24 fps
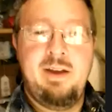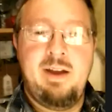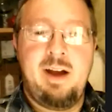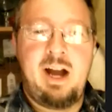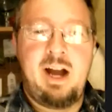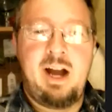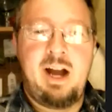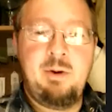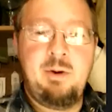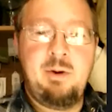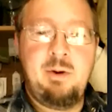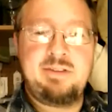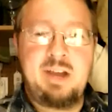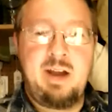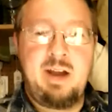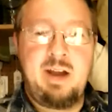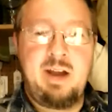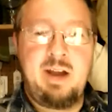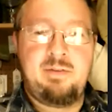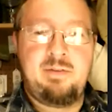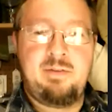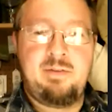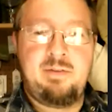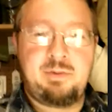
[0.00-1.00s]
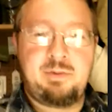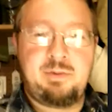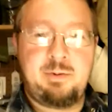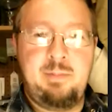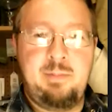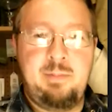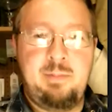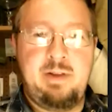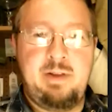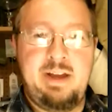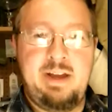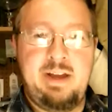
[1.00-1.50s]
I always have
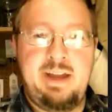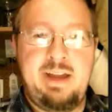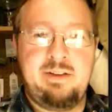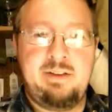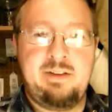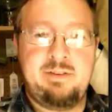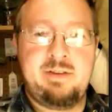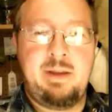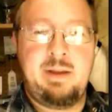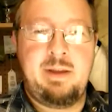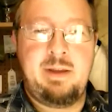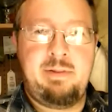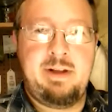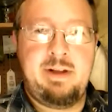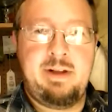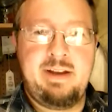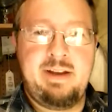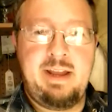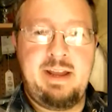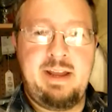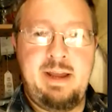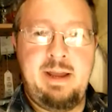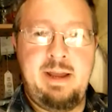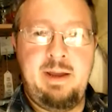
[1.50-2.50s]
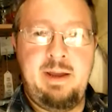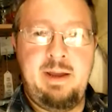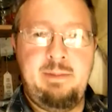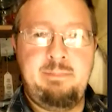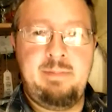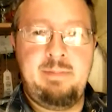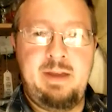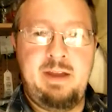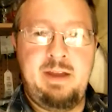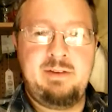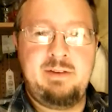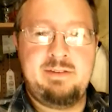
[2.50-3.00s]
3 plans, and plan A,
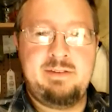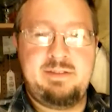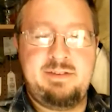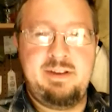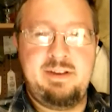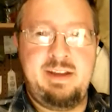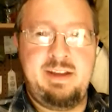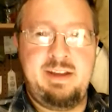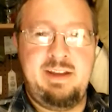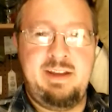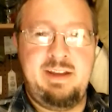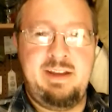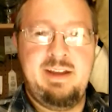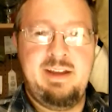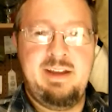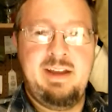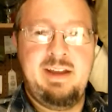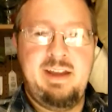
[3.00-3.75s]
B, and C.